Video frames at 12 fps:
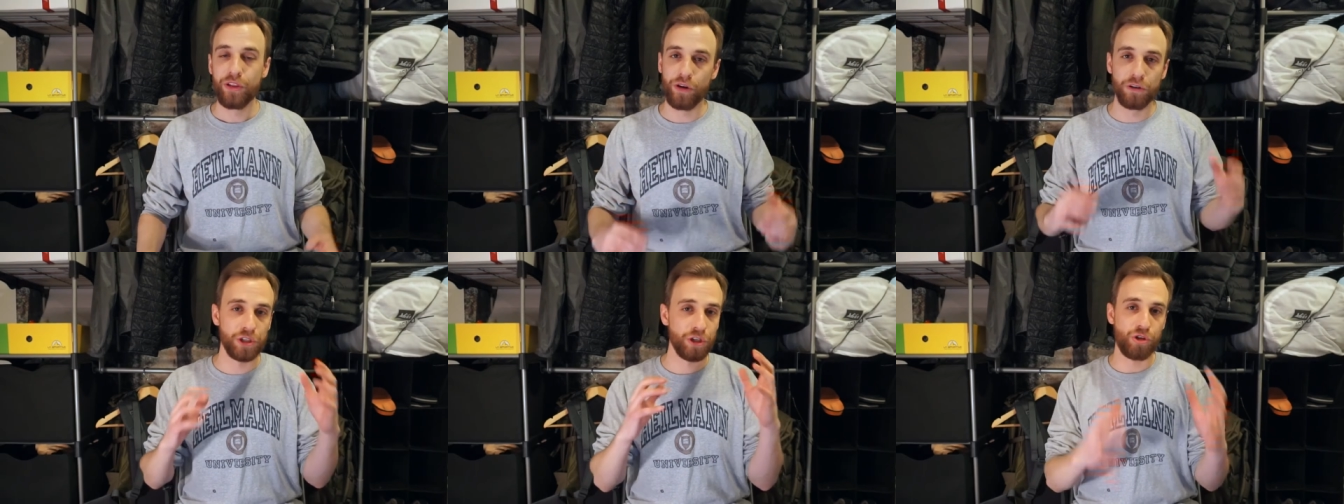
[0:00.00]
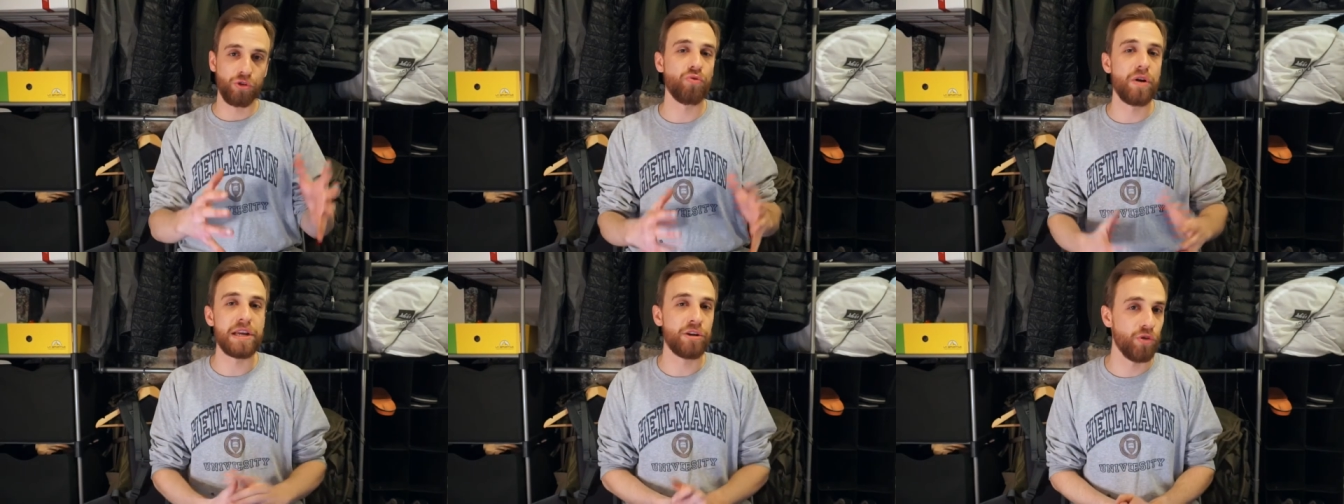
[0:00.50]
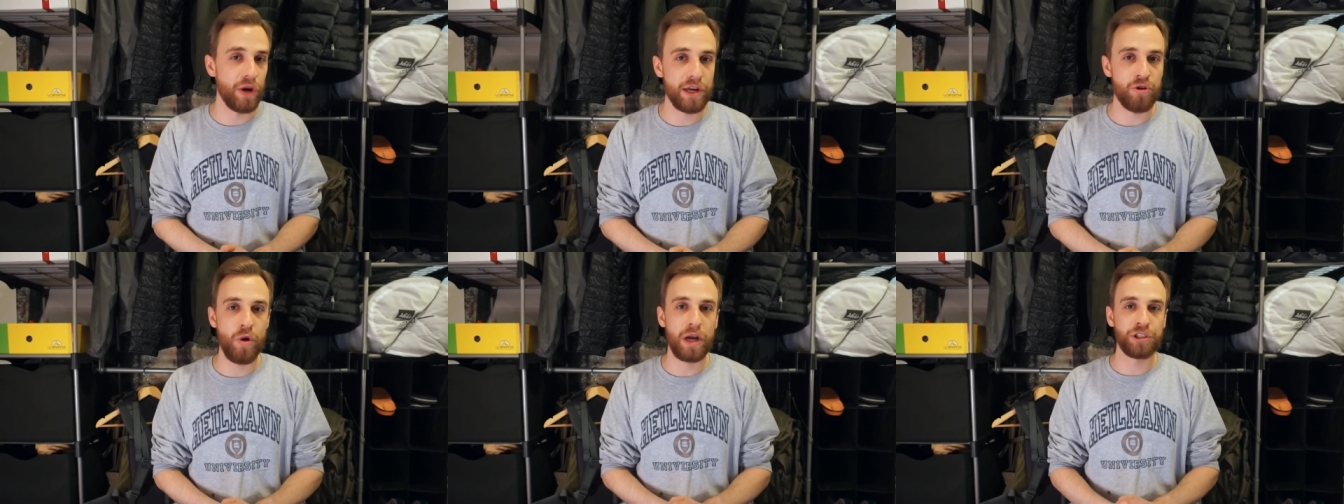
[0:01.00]
Those are great,
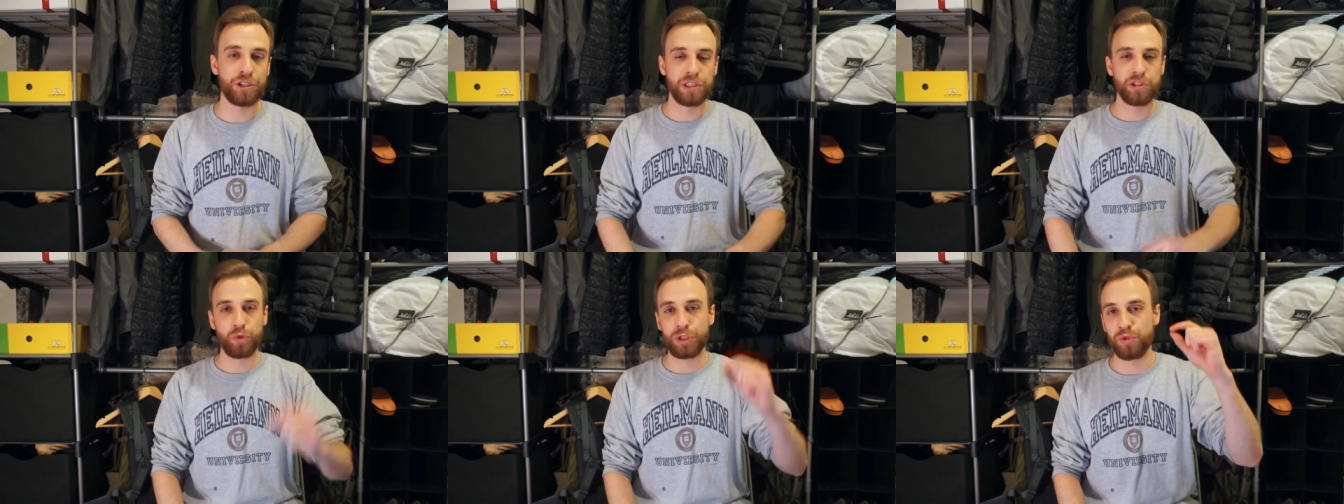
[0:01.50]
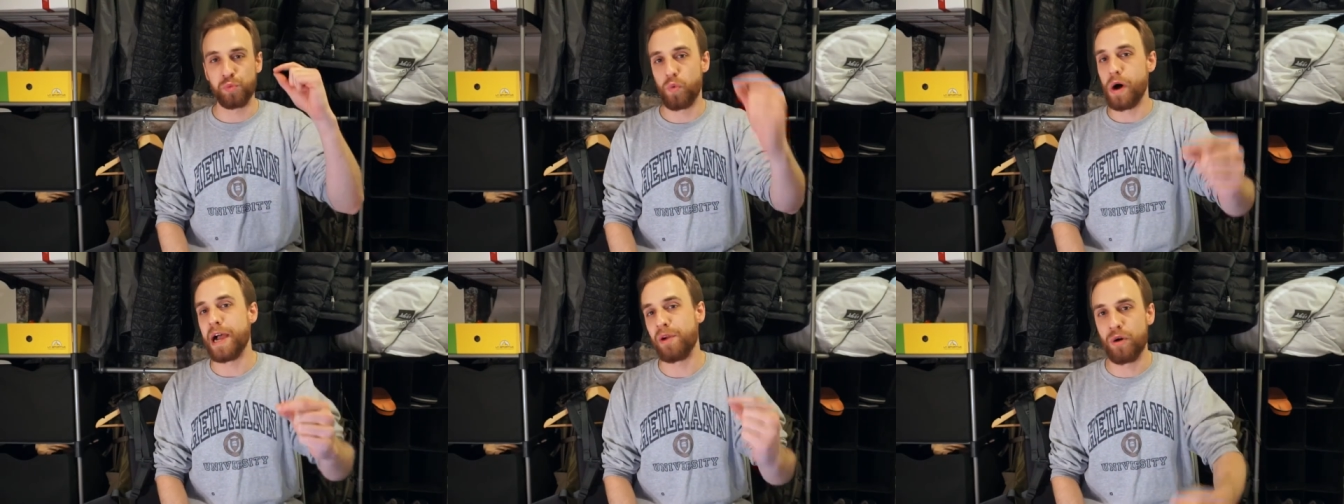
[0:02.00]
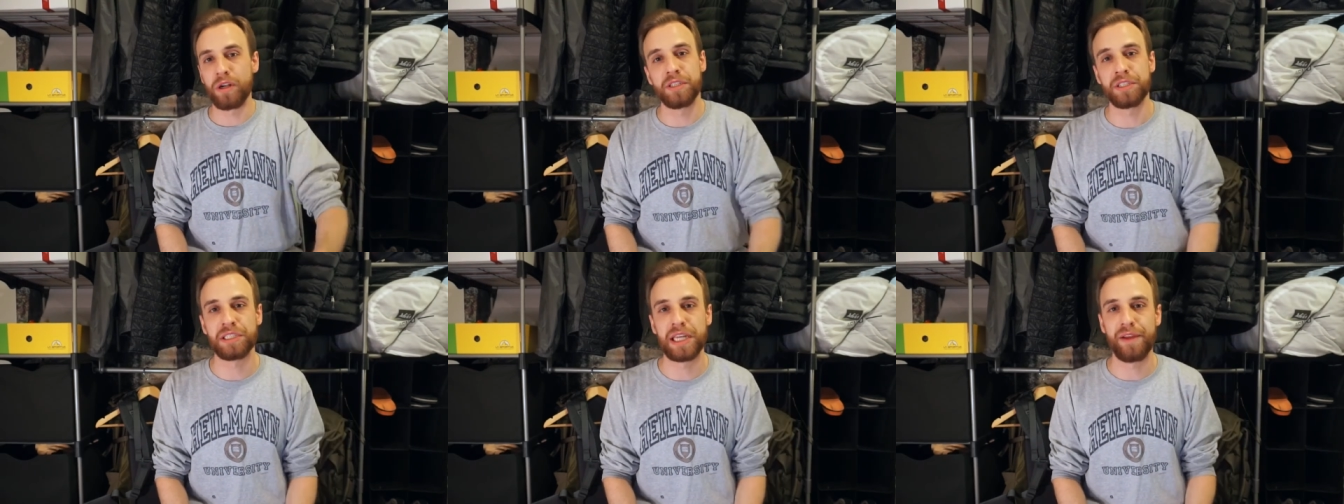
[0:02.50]
great questions, which is why I wanted
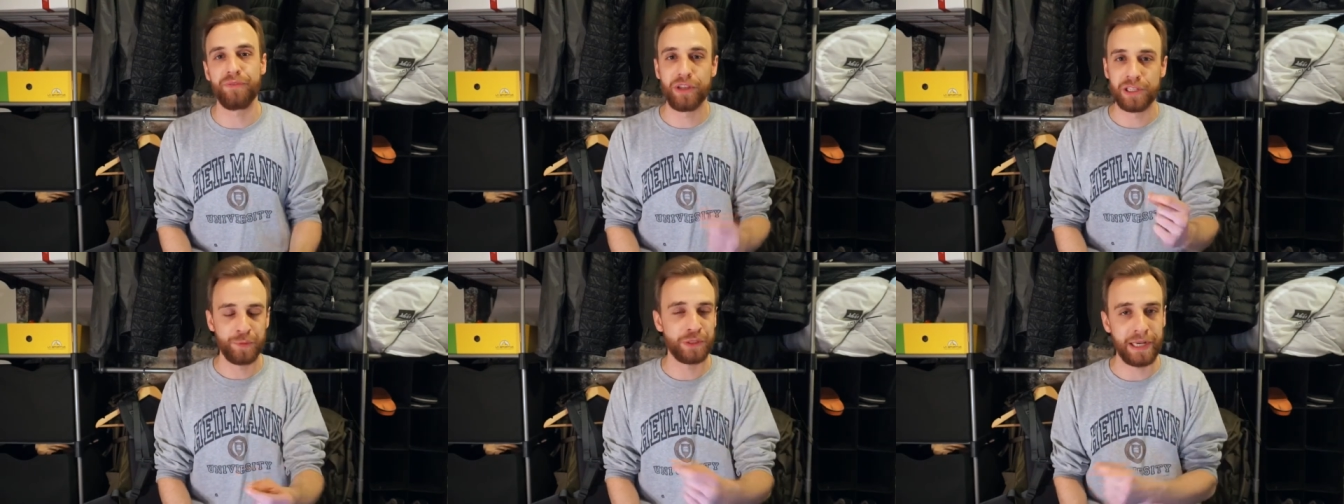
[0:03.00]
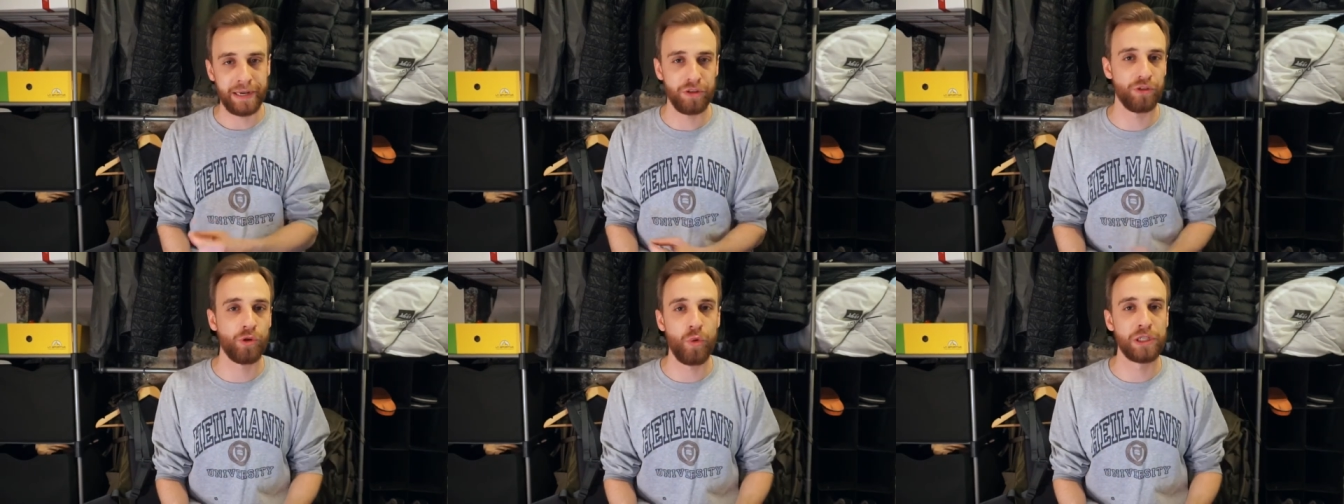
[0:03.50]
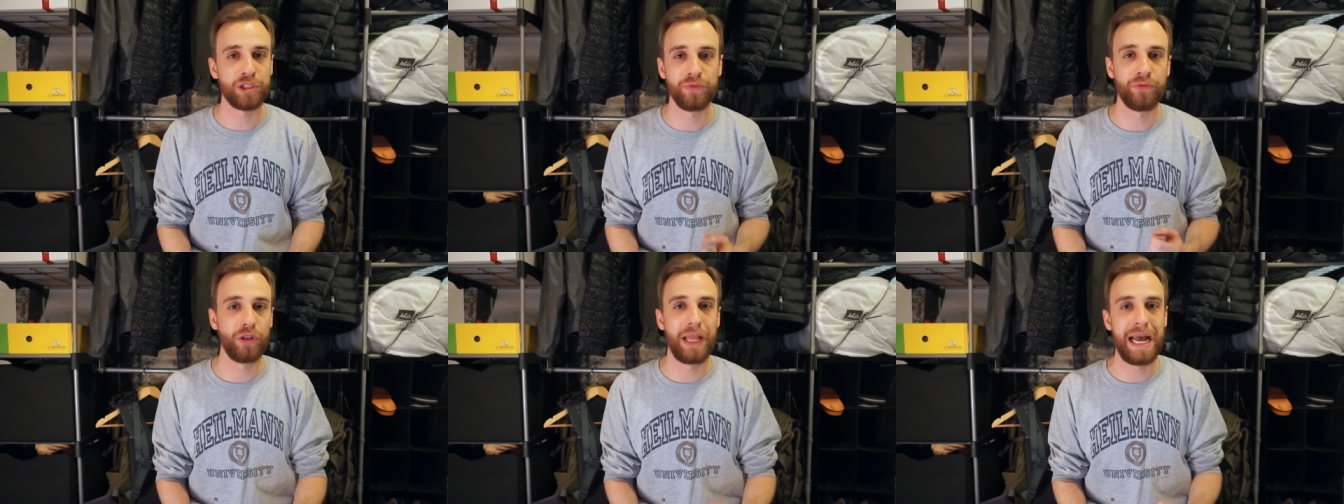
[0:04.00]
to save this particular question
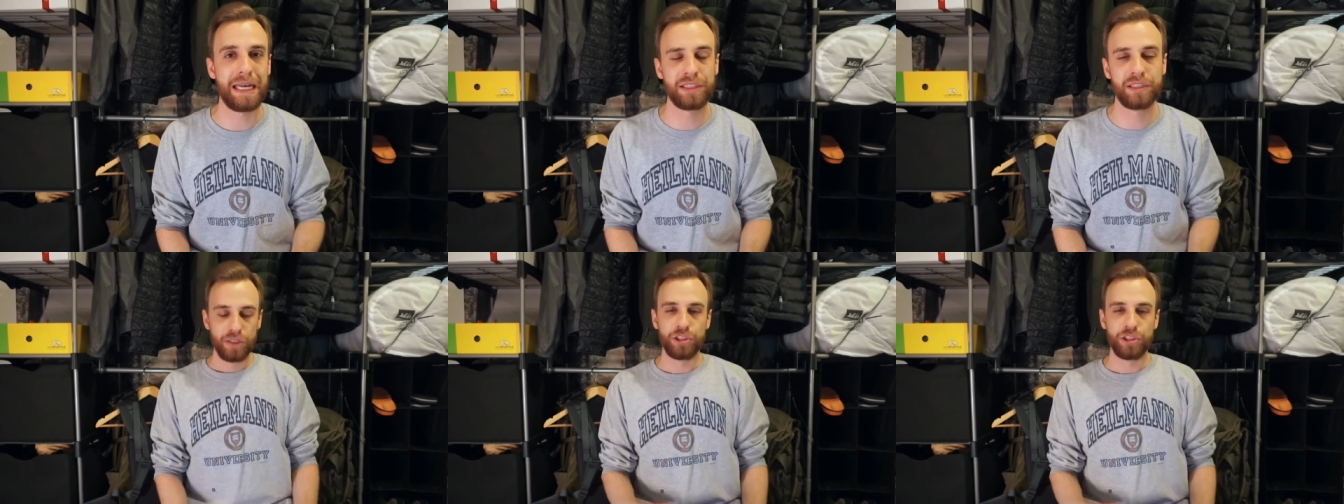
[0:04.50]
for last.